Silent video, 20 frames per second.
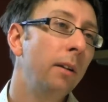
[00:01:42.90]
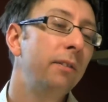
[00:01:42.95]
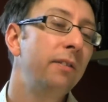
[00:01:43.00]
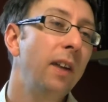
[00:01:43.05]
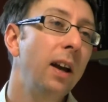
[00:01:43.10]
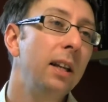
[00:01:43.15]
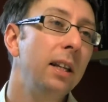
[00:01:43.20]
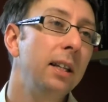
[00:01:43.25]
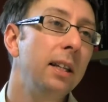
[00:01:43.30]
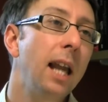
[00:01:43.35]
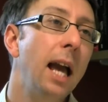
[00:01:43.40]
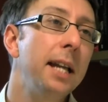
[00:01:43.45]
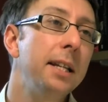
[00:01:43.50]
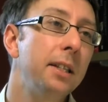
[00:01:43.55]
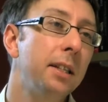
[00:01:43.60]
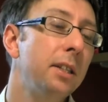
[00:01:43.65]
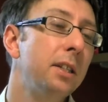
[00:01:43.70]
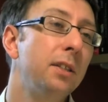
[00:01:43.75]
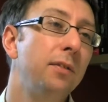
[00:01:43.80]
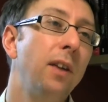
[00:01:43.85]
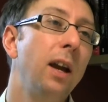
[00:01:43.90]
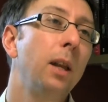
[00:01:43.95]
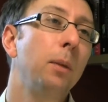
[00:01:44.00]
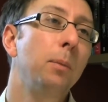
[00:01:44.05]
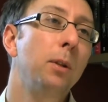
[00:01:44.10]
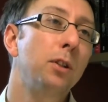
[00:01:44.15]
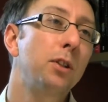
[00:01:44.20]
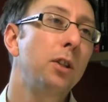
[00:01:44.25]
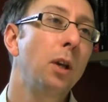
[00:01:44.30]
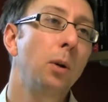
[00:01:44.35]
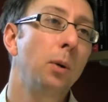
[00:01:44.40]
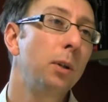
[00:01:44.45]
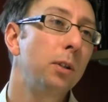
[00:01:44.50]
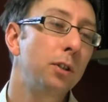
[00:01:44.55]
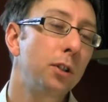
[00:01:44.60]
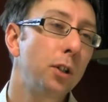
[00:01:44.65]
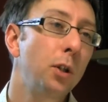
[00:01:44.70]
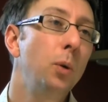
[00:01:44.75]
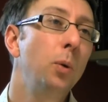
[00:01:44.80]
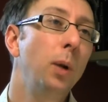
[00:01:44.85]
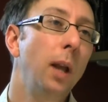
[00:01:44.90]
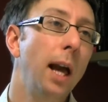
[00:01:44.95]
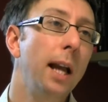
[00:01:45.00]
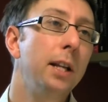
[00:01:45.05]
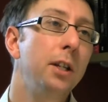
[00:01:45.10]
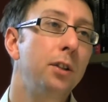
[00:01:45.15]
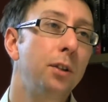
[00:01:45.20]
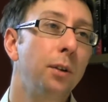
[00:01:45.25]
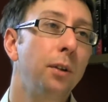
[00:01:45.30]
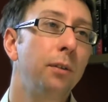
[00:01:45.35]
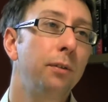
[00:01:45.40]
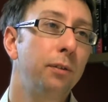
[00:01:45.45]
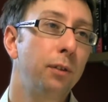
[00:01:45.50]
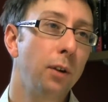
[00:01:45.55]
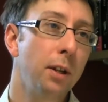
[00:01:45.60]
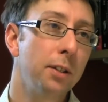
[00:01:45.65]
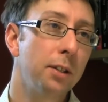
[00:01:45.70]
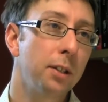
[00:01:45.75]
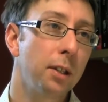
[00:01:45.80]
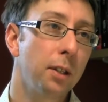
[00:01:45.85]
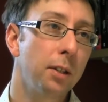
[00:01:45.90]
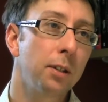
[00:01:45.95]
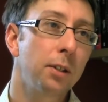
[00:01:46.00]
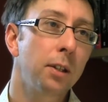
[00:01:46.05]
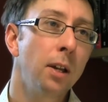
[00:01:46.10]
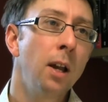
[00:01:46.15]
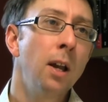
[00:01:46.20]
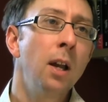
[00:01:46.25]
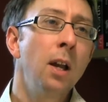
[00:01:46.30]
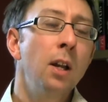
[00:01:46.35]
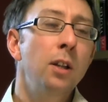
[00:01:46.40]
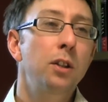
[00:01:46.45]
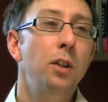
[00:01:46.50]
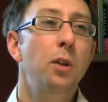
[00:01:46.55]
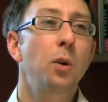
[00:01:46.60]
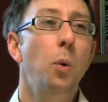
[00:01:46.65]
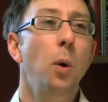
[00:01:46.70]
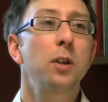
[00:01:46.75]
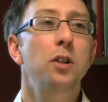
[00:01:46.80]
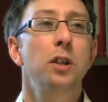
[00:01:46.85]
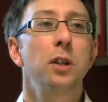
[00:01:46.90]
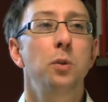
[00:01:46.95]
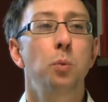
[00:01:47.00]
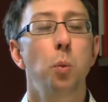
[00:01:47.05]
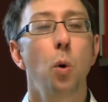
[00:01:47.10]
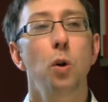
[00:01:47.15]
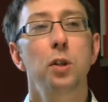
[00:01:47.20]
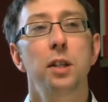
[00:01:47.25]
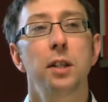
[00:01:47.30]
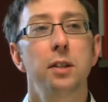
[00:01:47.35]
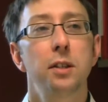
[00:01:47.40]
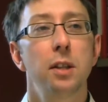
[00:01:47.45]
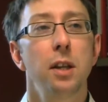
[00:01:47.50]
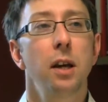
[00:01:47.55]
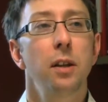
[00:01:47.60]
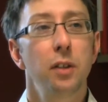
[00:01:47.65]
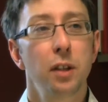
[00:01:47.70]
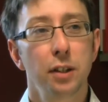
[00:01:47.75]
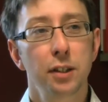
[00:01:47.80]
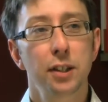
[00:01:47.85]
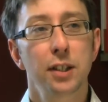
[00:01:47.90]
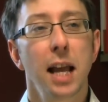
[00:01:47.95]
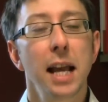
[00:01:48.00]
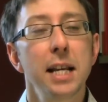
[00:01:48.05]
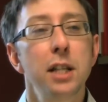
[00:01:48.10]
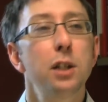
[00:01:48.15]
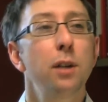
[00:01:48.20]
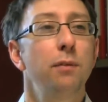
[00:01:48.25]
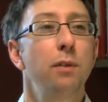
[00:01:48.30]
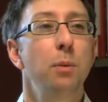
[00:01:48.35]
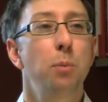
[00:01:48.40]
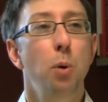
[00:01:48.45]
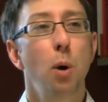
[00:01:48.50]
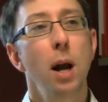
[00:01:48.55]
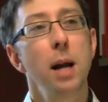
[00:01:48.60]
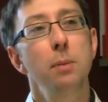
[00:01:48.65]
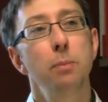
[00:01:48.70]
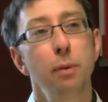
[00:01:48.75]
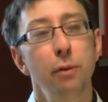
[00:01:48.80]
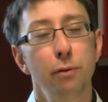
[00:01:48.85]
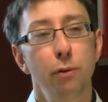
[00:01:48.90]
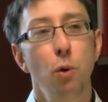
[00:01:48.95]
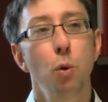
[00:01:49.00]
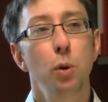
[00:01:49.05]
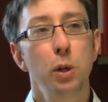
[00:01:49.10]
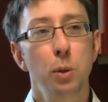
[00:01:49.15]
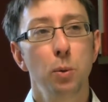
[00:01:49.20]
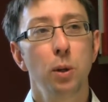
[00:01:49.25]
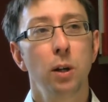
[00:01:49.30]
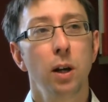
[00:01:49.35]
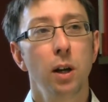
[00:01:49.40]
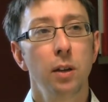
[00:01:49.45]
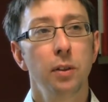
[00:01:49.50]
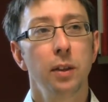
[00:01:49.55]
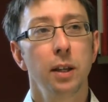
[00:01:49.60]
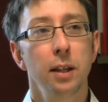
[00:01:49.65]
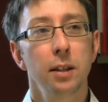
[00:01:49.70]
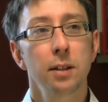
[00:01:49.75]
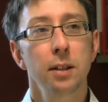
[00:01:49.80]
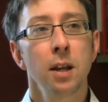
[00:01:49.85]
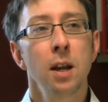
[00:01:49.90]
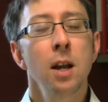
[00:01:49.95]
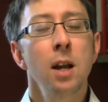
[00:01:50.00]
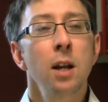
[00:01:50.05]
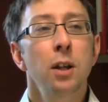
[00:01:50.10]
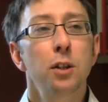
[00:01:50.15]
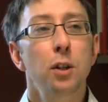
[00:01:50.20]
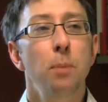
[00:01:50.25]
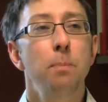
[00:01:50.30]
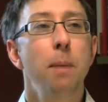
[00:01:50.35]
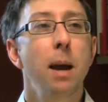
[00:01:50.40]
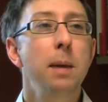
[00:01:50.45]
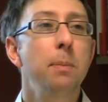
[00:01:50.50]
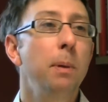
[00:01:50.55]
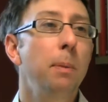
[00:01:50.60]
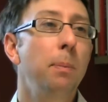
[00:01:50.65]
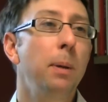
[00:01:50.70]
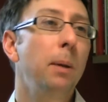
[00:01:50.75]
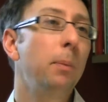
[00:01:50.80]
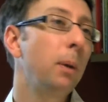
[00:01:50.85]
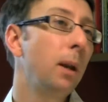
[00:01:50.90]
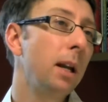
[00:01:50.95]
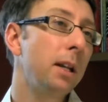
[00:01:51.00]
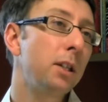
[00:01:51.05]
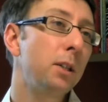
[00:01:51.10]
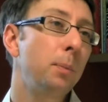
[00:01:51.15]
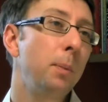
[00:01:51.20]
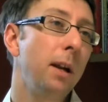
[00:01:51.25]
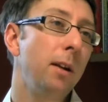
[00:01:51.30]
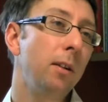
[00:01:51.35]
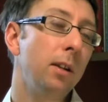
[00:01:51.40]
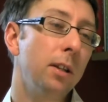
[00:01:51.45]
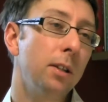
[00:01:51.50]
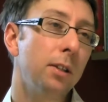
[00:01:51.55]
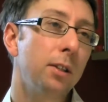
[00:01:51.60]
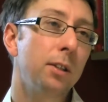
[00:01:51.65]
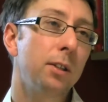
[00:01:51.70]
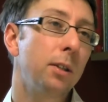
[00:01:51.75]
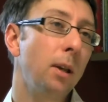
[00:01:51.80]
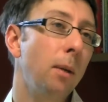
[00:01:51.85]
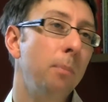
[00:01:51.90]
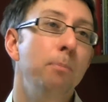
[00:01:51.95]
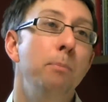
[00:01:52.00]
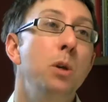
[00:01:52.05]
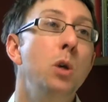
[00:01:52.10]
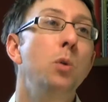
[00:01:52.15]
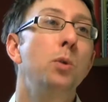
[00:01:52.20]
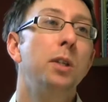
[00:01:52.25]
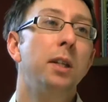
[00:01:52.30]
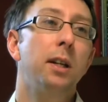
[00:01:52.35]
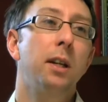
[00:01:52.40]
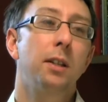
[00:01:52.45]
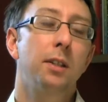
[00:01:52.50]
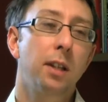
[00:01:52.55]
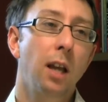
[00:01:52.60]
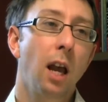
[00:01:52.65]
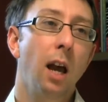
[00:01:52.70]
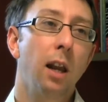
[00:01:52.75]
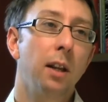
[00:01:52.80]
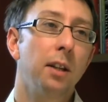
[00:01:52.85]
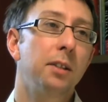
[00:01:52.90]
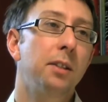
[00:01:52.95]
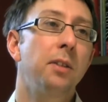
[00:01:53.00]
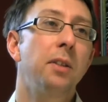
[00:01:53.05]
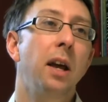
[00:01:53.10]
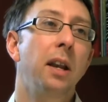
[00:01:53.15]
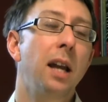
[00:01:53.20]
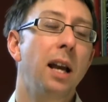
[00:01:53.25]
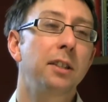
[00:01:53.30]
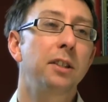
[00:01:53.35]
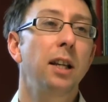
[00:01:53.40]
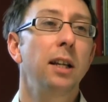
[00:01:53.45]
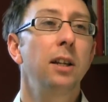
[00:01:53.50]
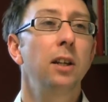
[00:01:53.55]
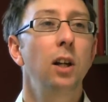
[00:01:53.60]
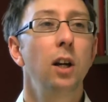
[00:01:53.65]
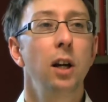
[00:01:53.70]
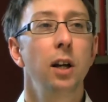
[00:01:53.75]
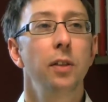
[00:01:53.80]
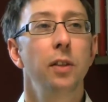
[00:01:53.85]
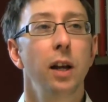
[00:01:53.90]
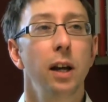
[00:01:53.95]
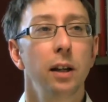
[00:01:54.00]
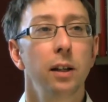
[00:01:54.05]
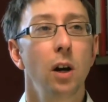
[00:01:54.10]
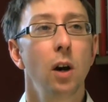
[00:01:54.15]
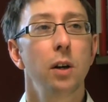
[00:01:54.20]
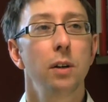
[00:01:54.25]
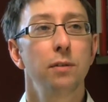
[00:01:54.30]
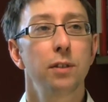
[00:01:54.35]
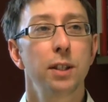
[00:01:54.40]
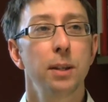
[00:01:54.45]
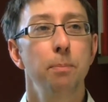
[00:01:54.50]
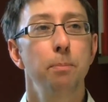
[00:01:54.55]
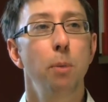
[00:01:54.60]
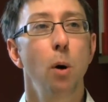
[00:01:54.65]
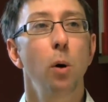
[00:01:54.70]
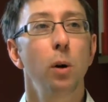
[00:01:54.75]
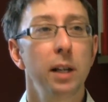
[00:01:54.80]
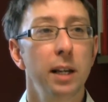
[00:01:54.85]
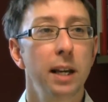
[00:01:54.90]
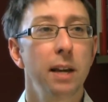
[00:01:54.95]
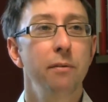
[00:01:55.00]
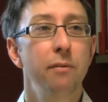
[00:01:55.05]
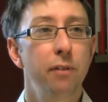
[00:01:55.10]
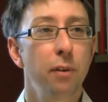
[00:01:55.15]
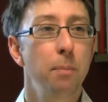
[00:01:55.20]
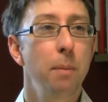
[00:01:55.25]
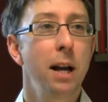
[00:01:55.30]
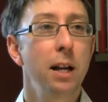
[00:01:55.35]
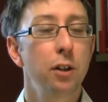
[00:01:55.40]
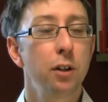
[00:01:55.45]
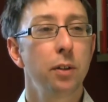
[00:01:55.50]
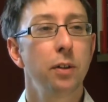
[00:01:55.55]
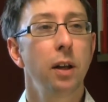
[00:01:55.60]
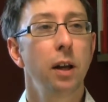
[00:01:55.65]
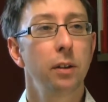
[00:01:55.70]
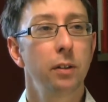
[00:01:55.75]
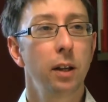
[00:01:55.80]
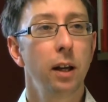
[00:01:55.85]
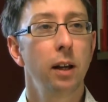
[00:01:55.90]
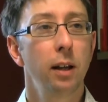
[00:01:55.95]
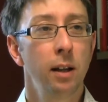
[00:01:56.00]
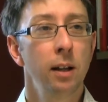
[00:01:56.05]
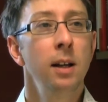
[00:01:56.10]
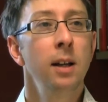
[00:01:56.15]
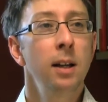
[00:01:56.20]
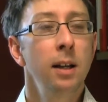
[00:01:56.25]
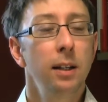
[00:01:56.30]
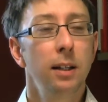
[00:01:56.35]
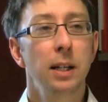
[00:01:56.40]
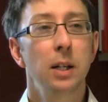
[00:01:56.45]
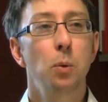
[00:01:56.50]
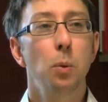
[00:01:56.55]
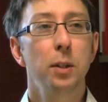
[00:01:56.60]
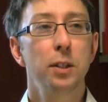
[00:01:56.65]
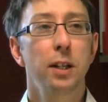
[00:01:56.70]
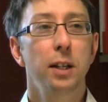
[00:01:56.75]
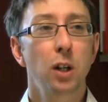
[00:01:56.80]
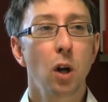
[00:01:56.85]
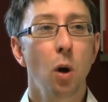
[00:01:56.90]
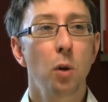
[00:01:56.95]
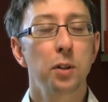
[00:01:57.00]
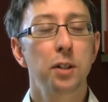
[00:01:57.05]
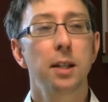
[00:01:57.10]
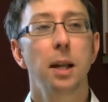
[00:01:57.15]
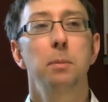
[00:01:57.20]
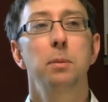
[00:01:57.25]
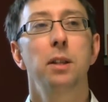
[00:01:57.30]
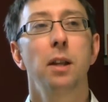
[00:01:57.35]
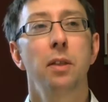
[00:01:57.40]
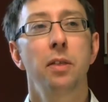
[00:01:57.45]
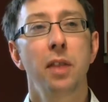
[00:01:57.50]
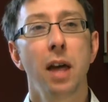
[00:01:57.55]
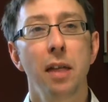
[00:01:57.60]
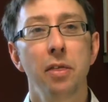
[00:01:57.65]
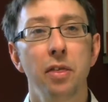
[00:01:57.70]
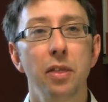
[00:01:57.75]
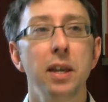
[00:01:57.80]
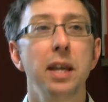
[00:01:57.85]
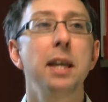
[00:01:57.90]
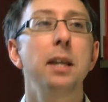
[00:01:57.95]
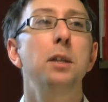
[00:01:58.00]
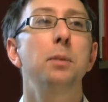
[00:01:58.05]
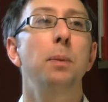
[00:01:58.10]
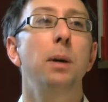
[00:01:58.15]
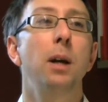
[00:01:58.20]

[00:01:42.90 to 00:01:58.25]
fairly late in development, so at school age, for instance. So the question is, what is the state of the brain before you learn this? So maybe people experience music as colours, and then as they learn their kind of symbolic information, that their linguistic concepts, so then these